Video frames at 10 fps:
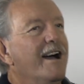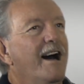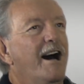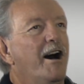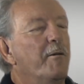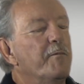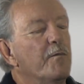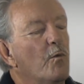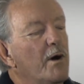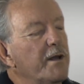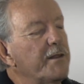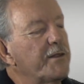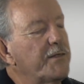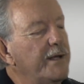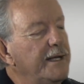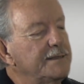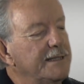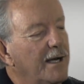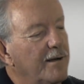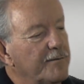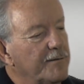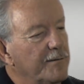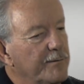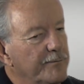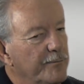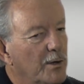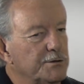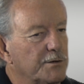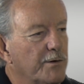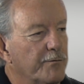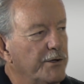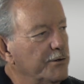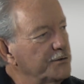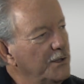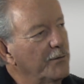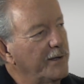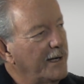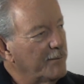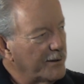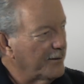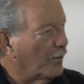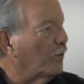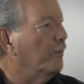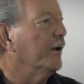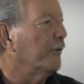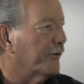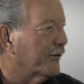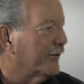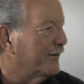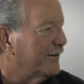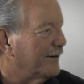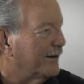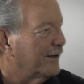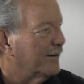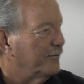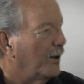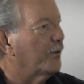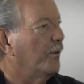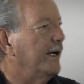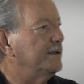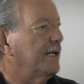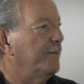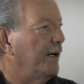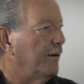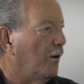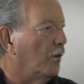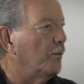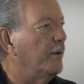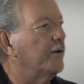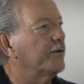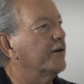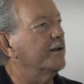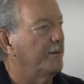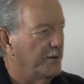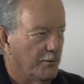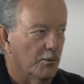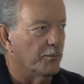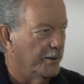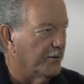One of the things now, most of our viewers know that I'm an old builder, both ways. I'm an old builder and I'm an old